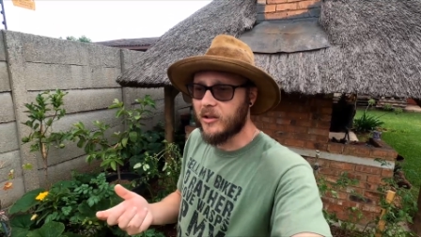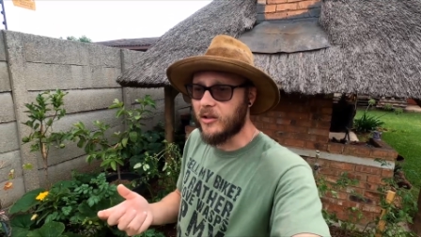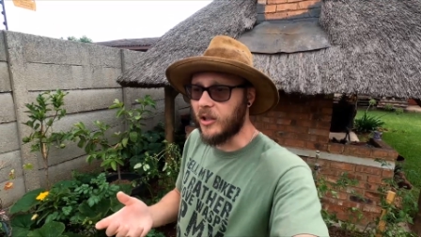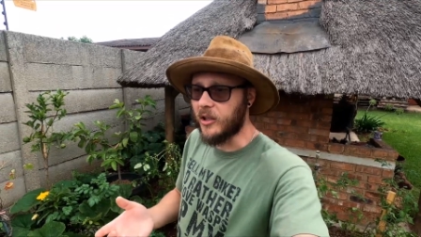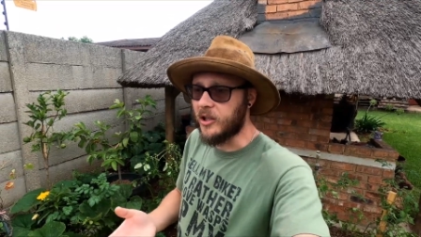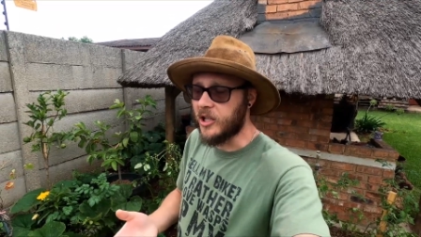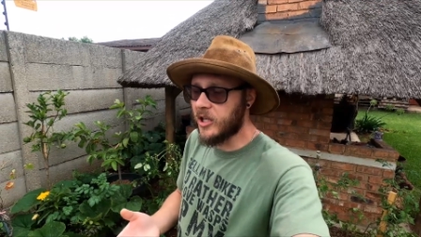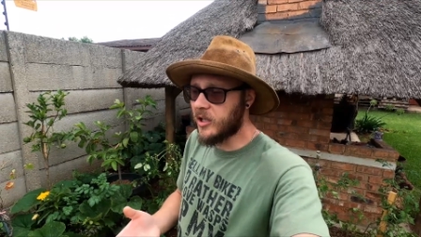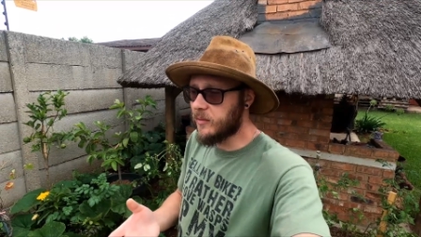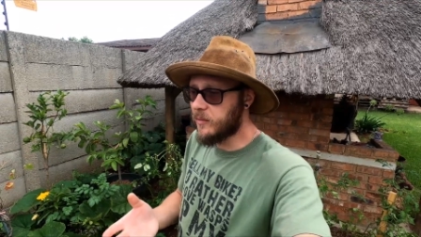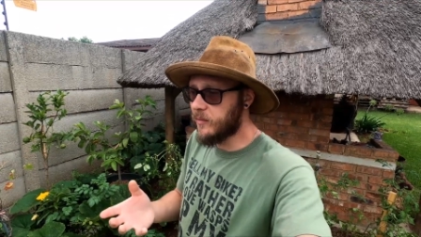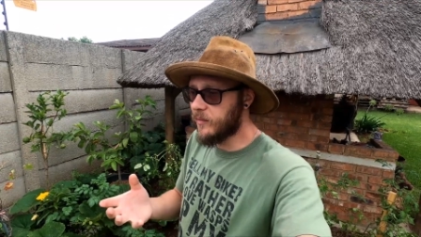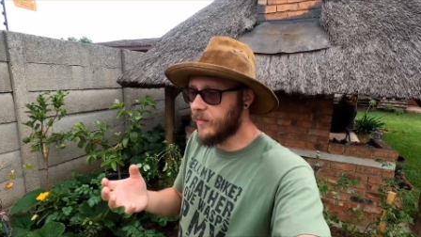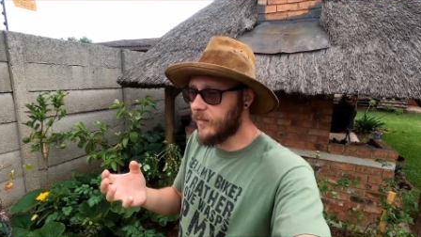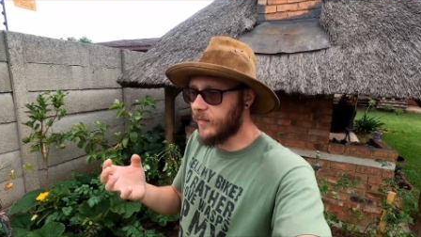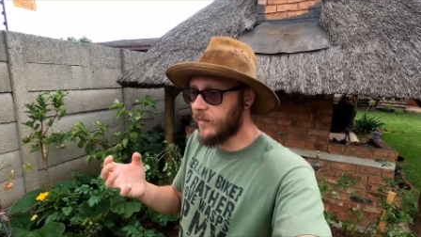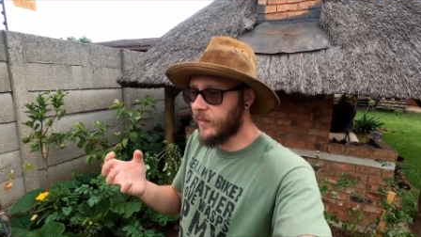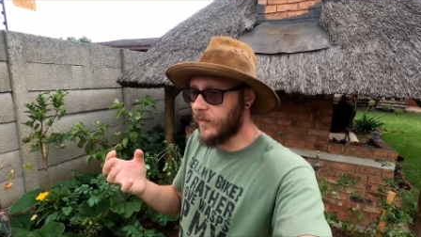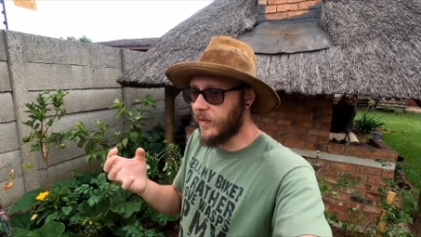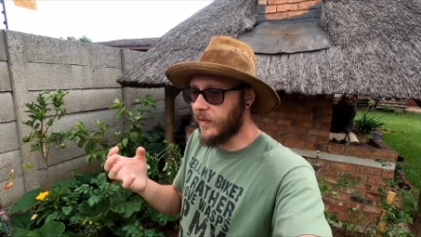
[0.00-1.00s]
So just
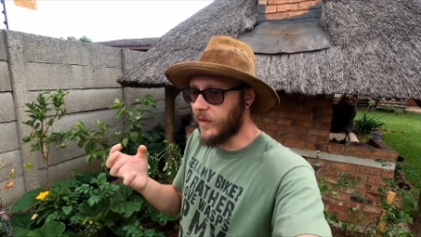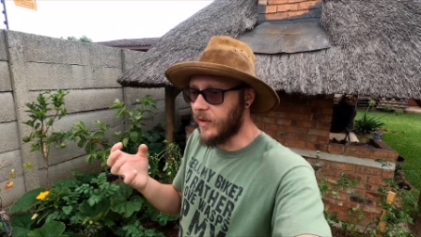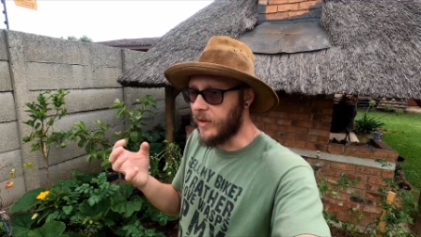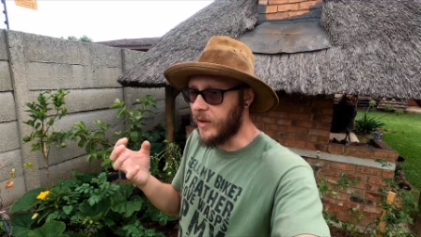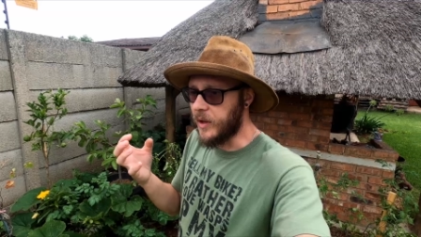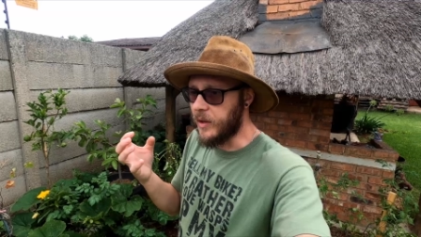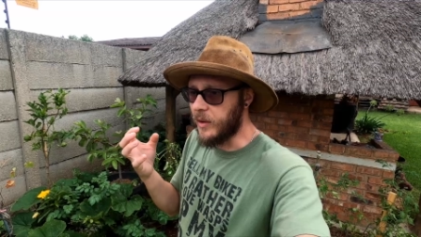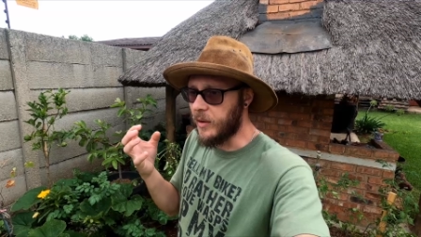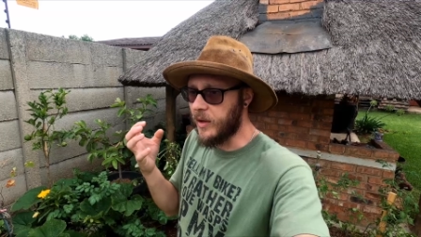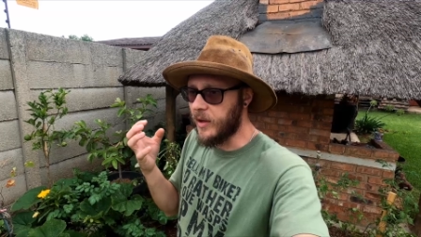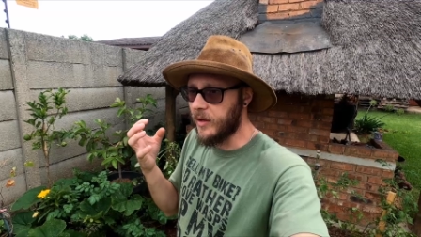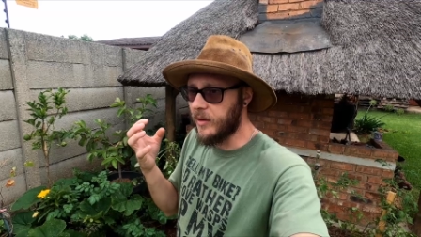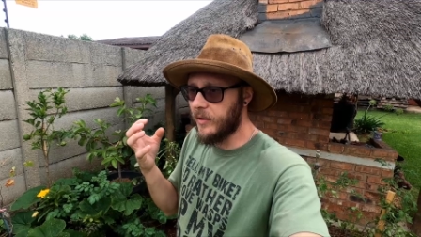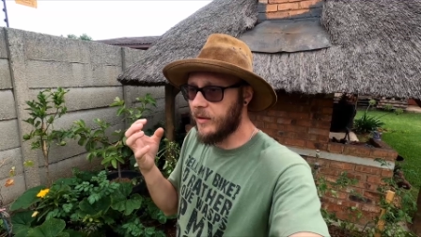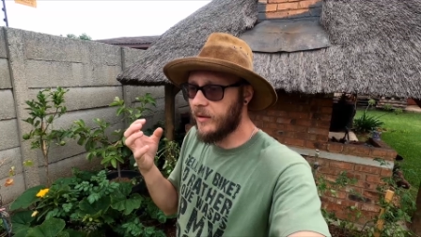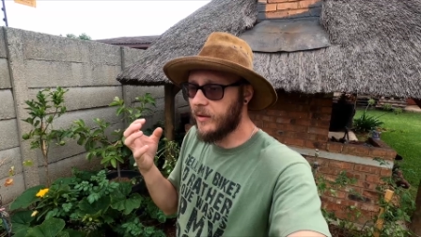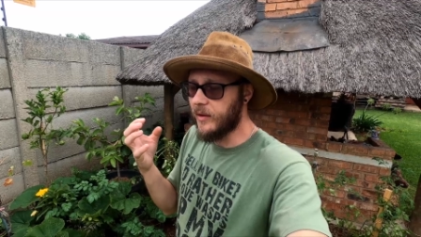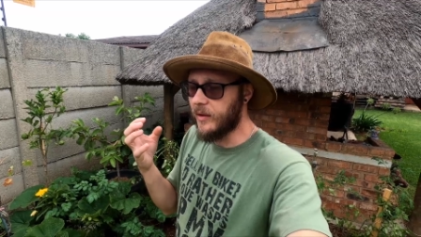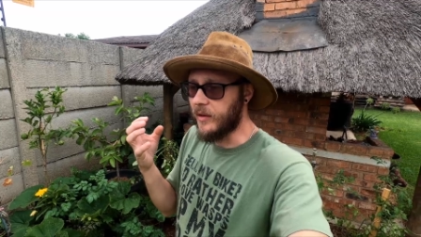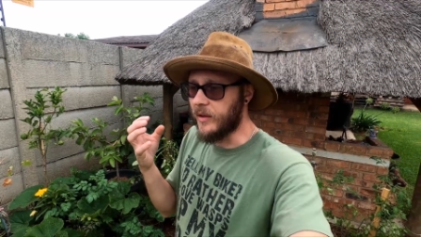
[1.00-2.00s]

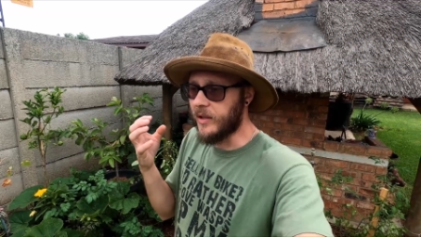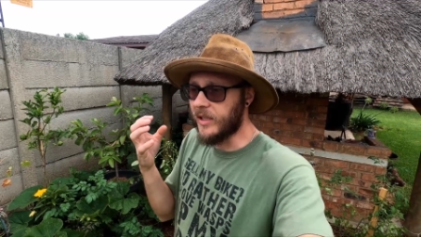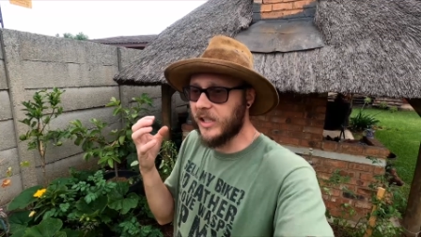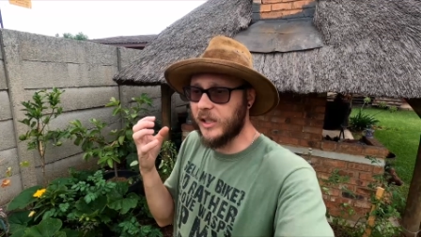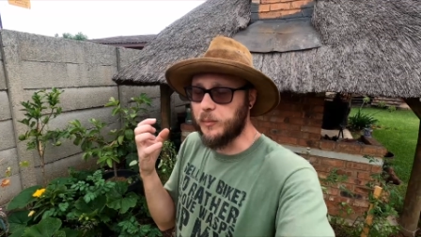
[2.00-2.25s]
the